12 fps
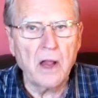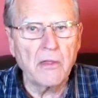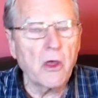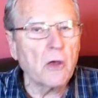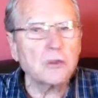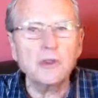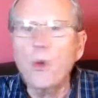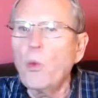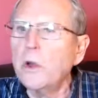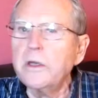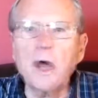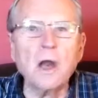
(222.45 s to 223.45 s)
those who
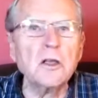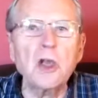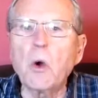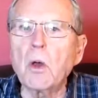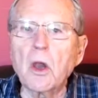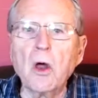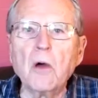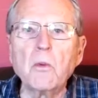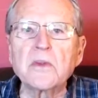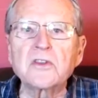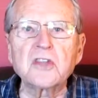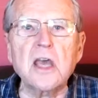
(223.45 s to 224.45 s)
would not go
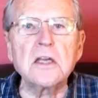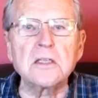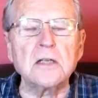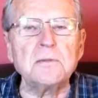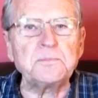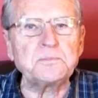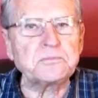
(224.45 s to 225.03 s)
along with Satan,